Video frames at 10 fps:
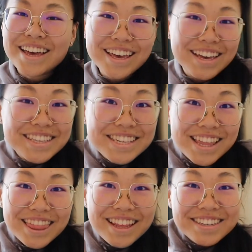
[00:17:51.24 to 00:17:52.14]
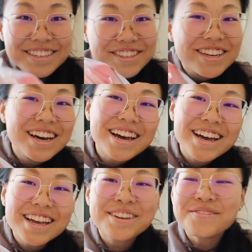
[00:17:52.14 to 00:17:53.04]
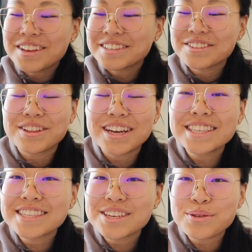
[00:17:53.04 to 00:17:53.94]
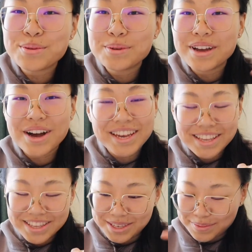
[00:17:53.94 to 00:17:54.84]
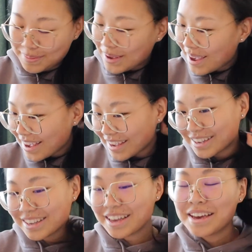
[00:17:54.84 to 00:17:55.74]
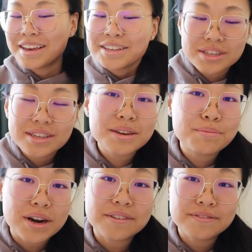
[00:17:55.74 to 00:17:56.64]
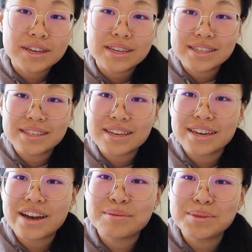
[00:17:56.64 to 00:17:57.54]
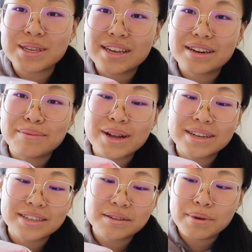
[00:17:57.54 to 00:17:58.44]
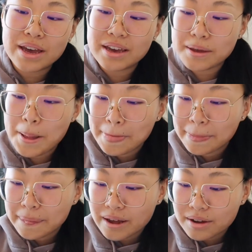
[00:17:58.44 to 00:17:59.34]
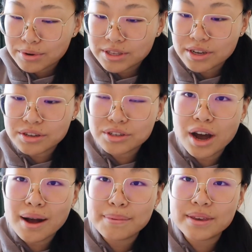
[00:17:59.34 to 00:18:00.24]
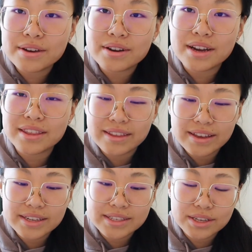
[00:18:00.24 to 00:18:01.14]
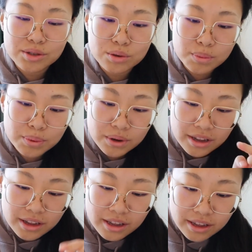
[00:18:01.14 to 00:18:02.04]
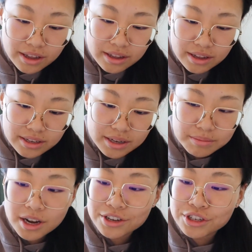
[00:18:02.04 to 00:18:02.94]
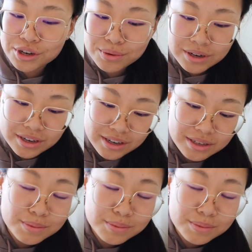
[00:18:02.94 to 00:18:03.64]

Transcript: It's lunchtime, so let's see what we got in this bag. Just like breakfast, it comes in a plastic bag. What's on top here, I think, is the soup. This, I'm not sure what it is,